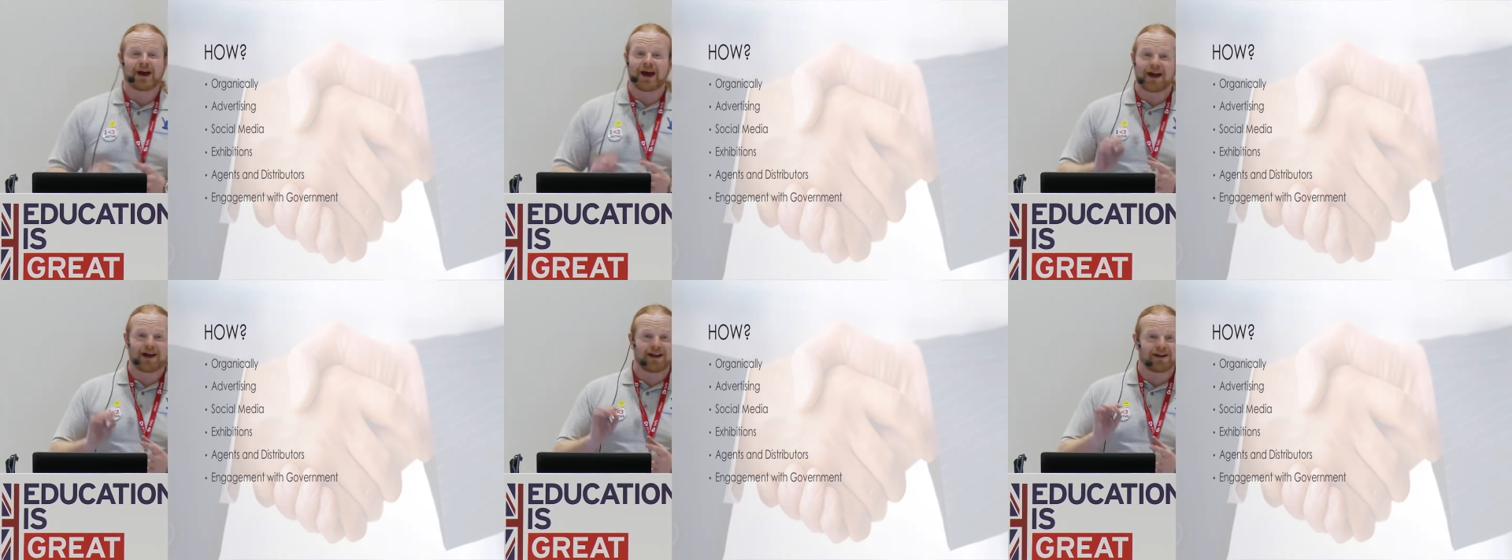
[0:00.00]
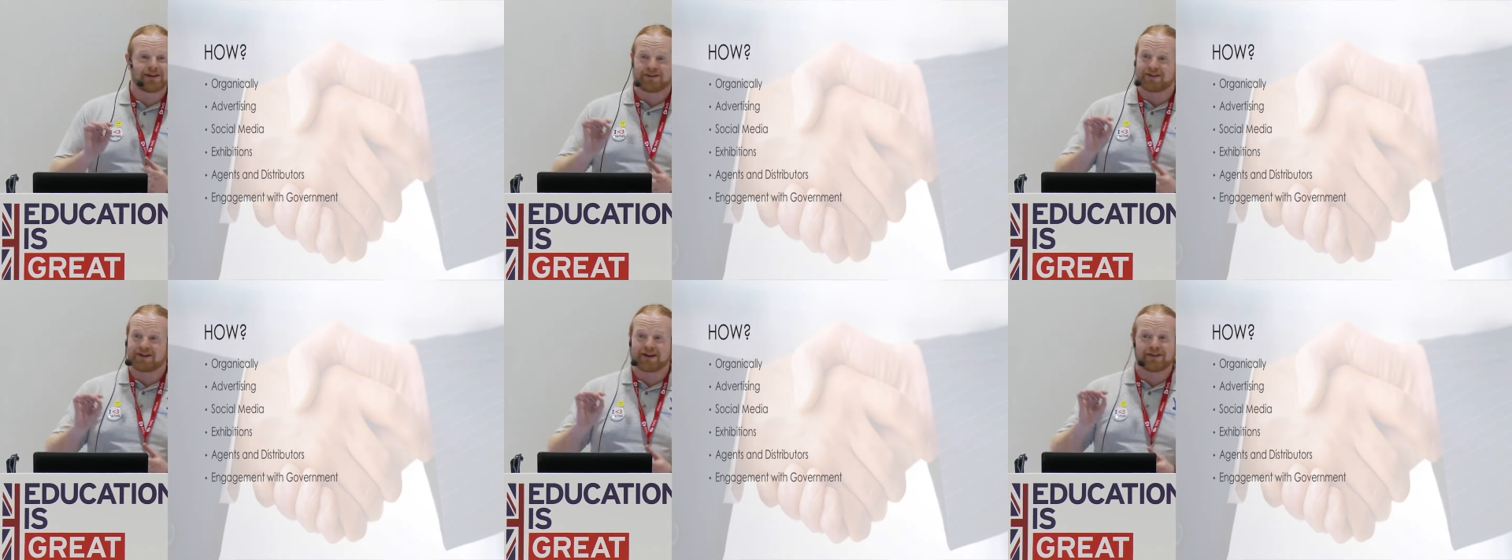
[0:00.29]

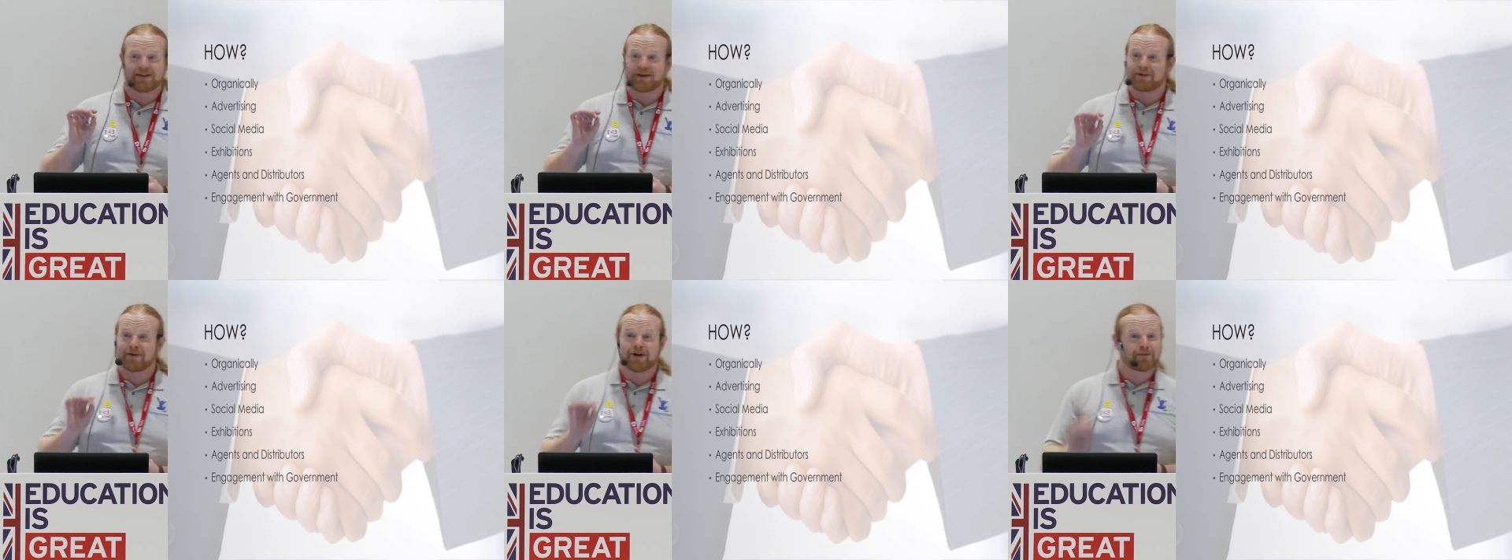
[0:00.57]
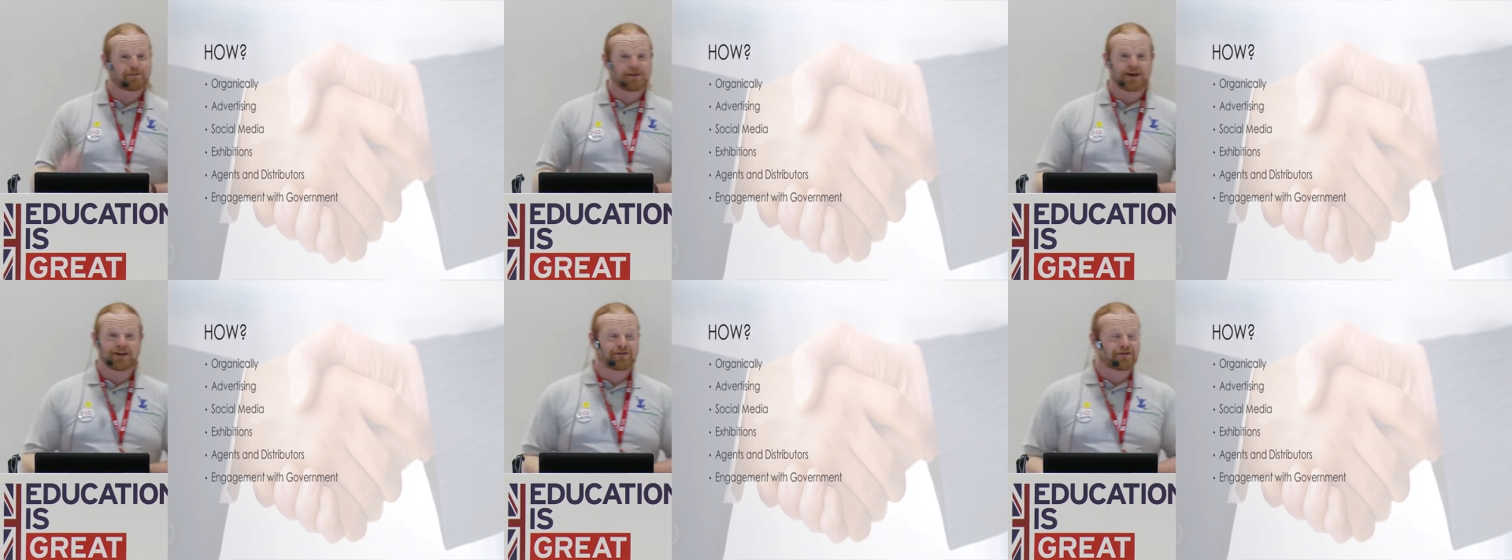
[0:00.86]
and there are
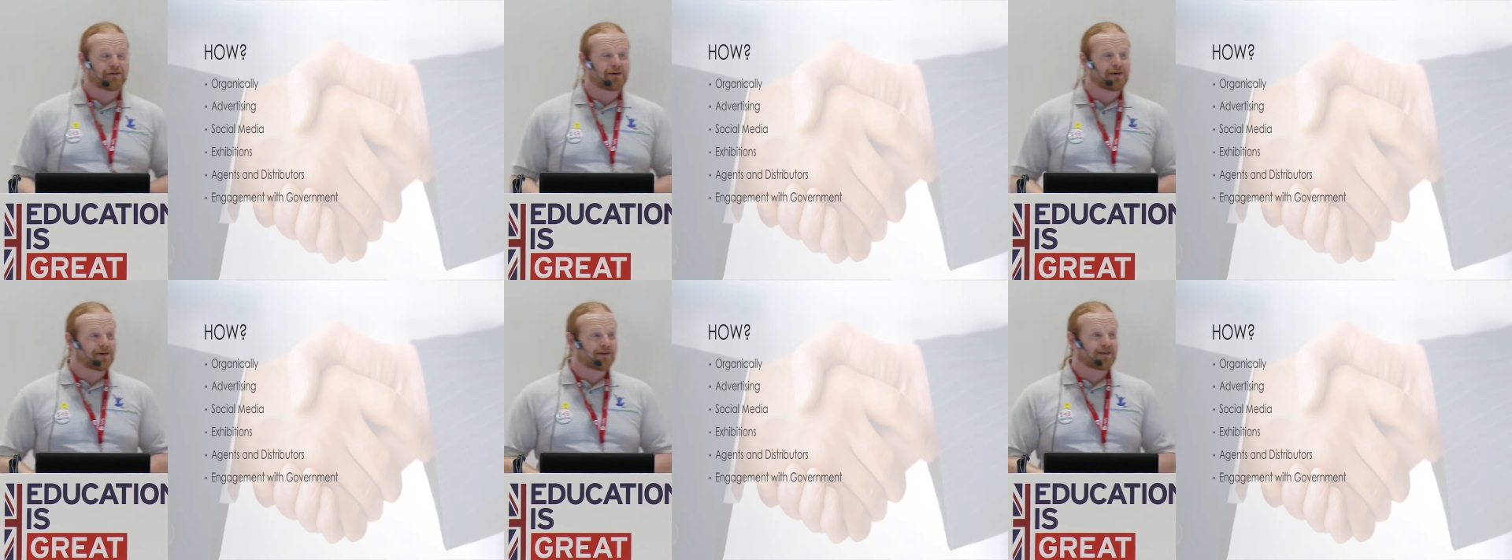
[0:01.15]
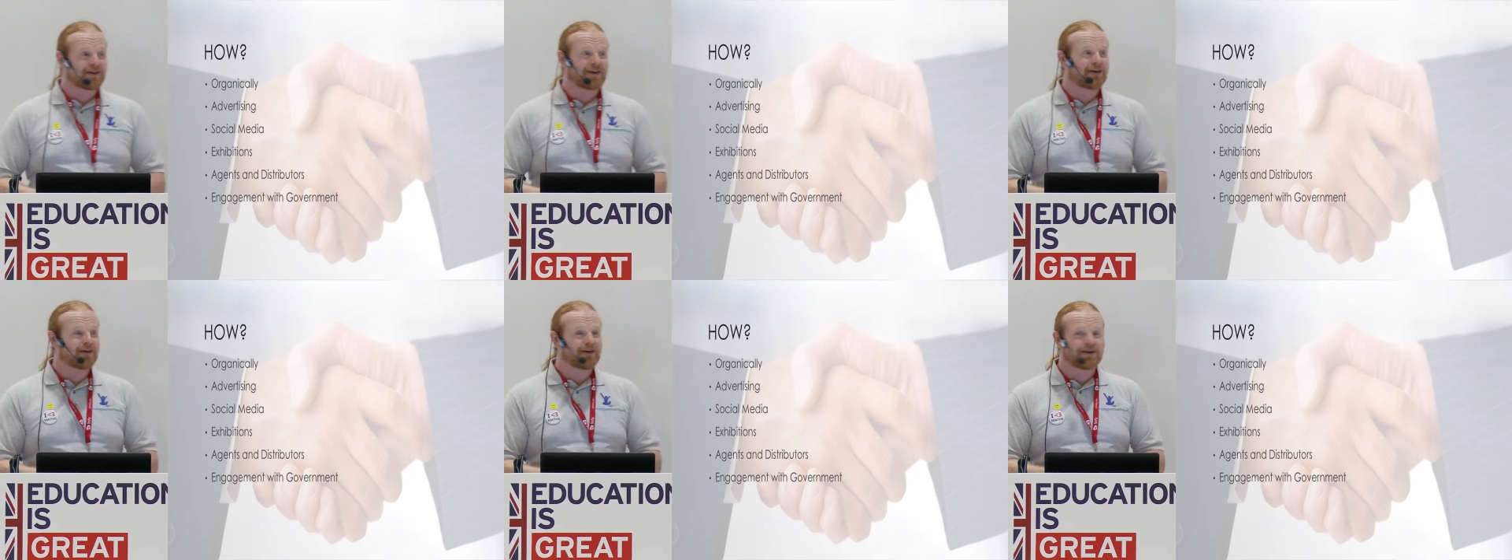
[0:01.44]

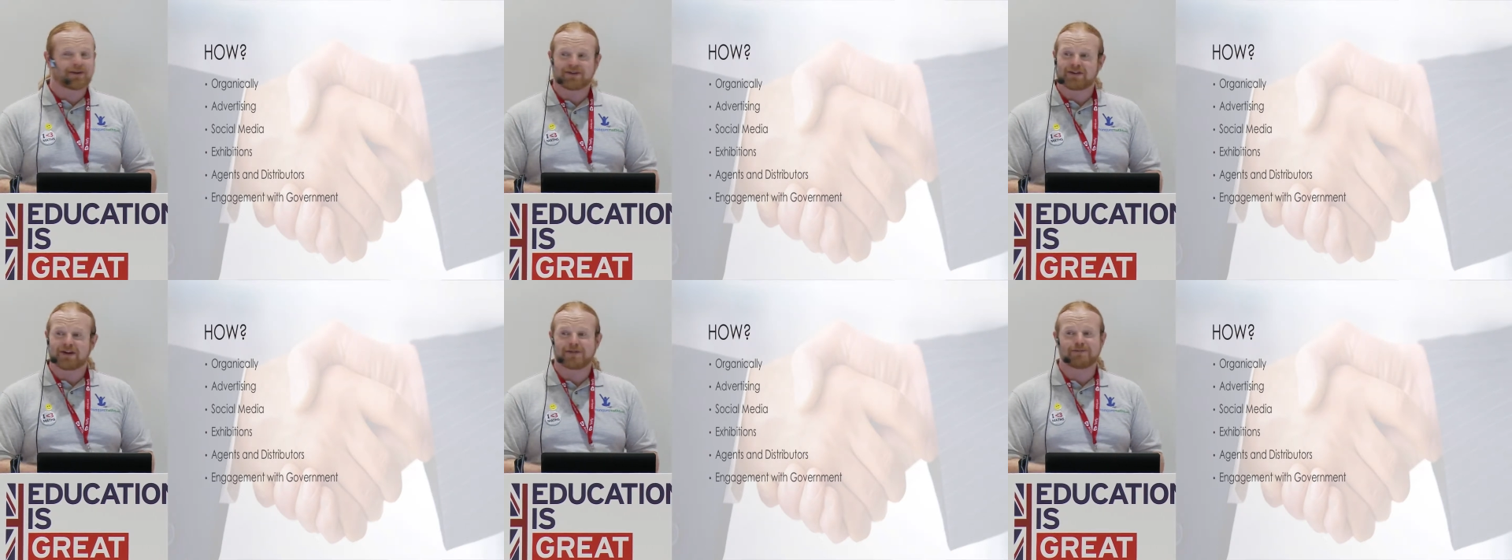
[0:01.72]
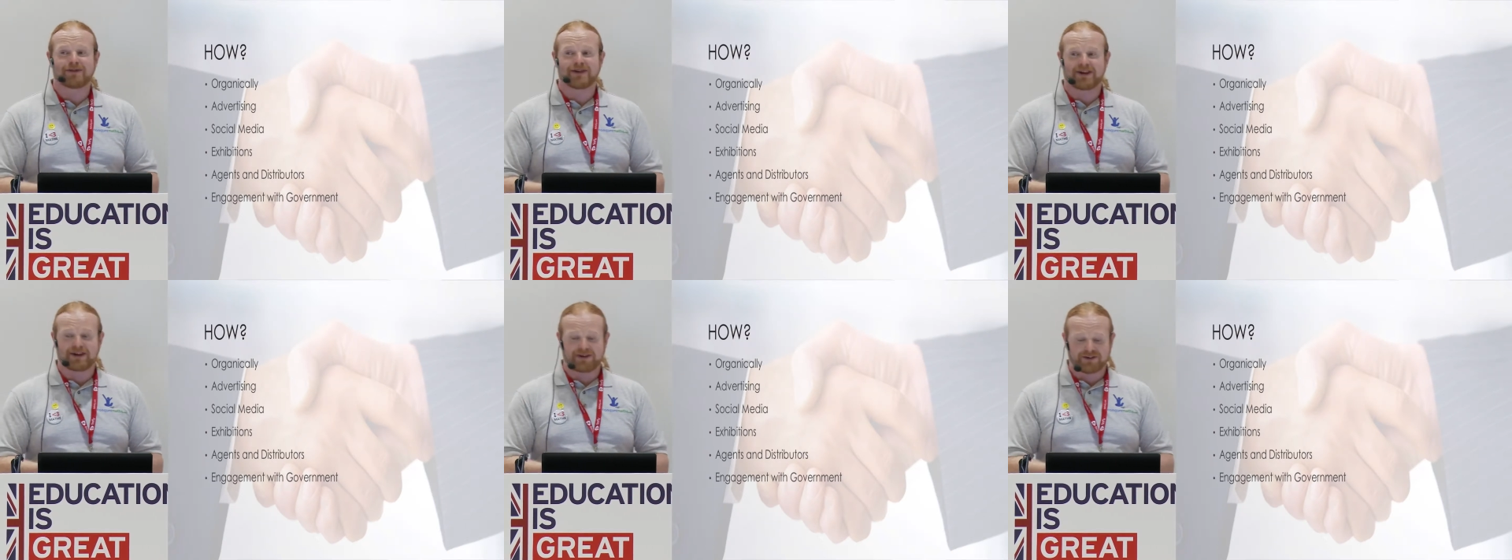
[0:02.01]
pitfalls that you can
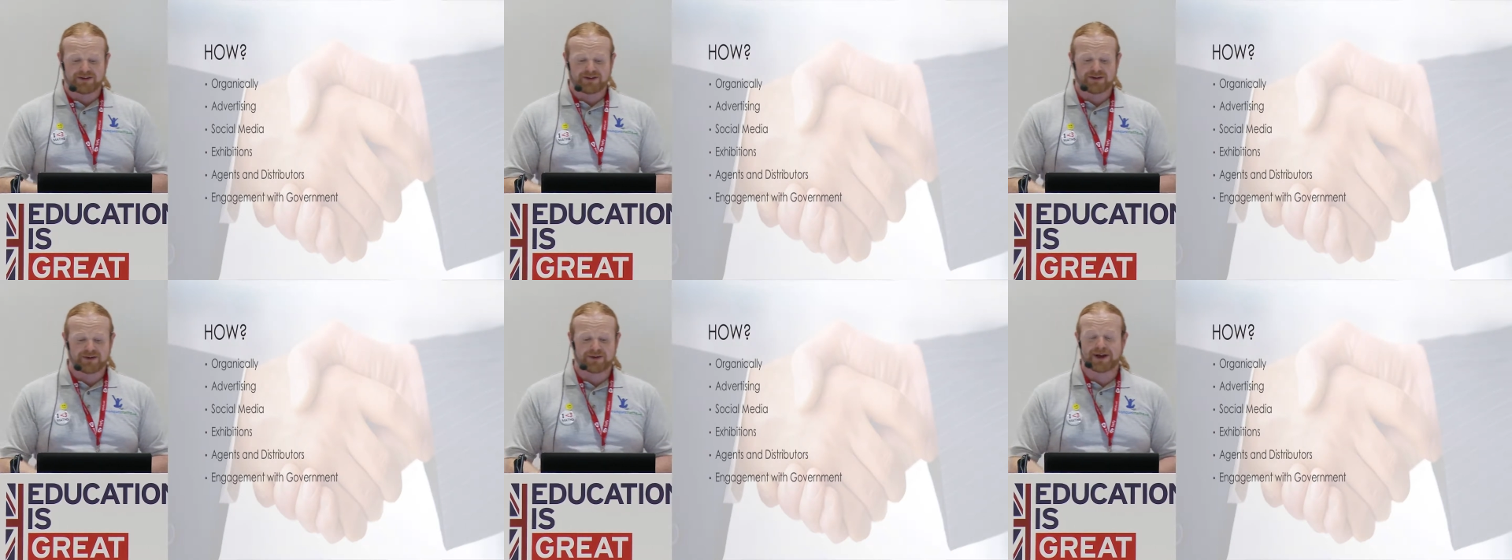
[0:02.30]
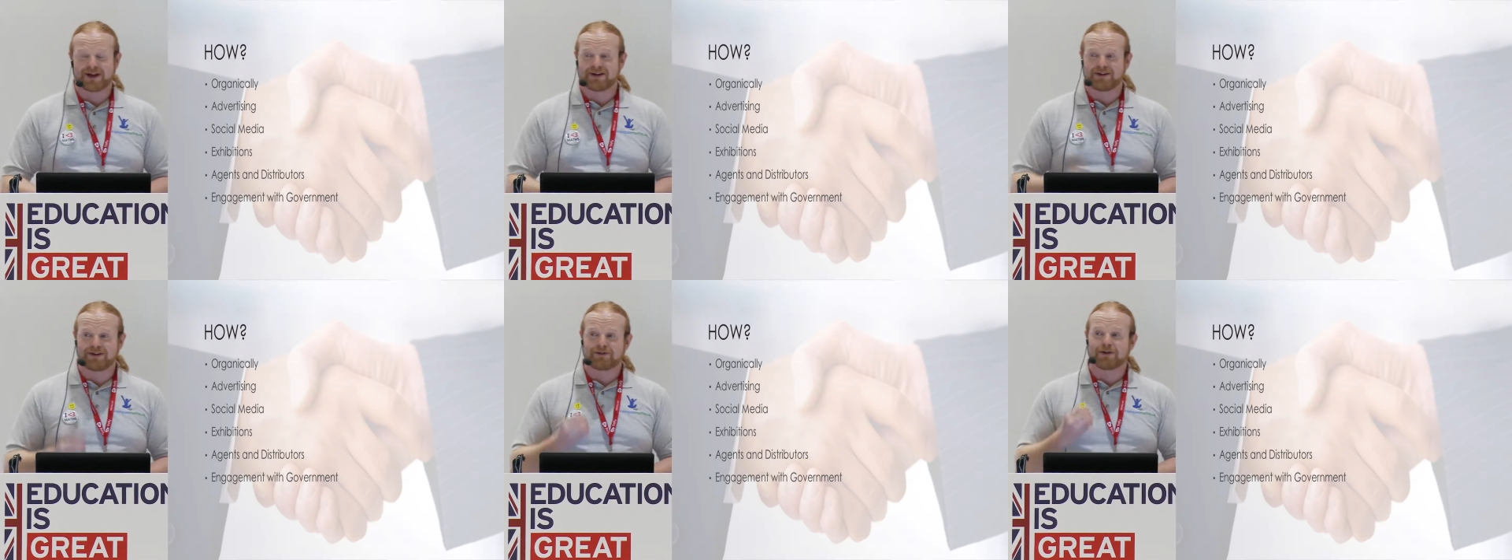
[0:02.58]
tumble into,
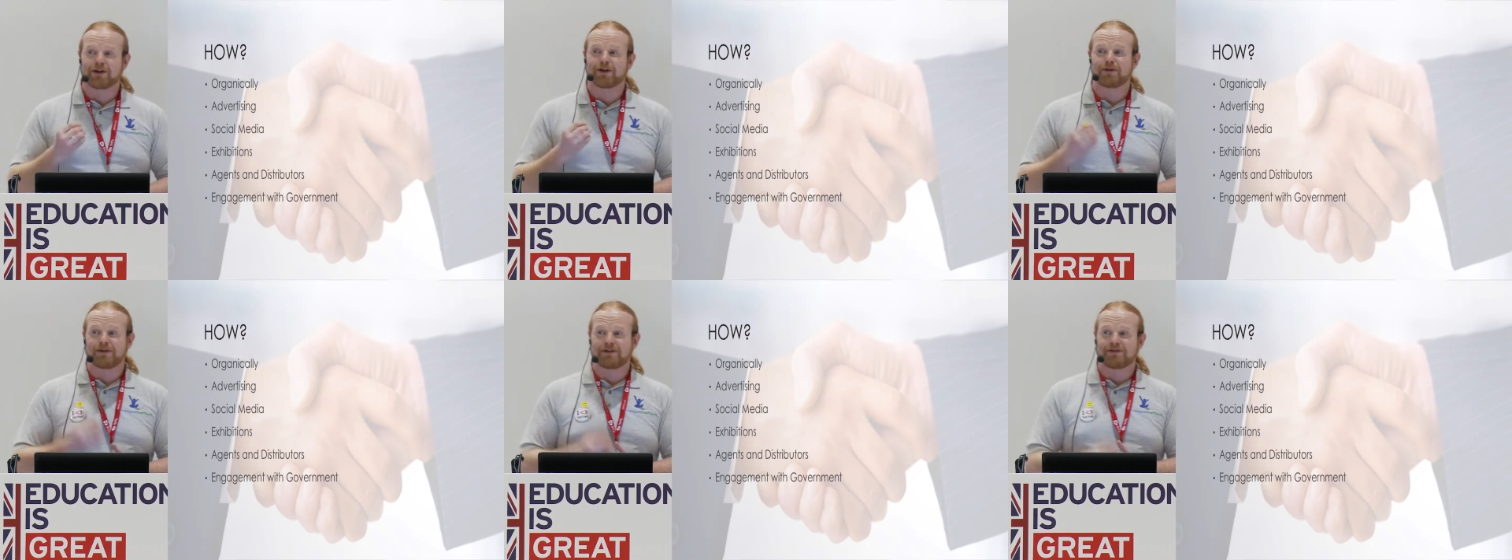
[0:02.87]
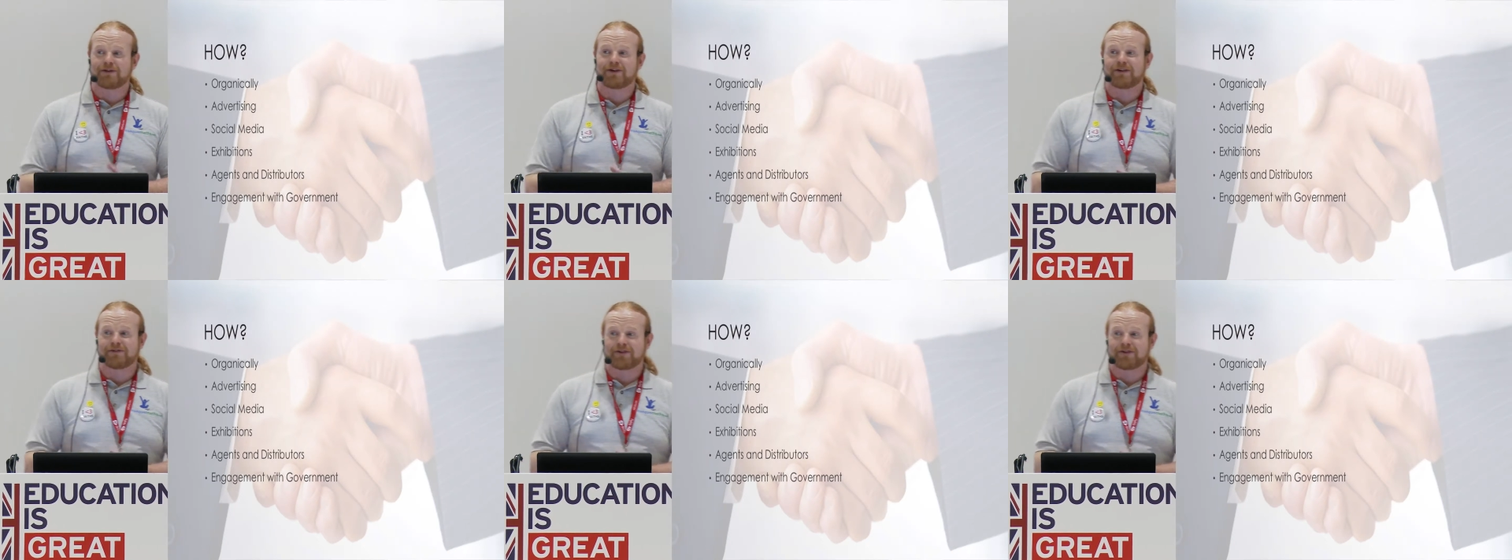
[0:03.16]
and you've got to be very,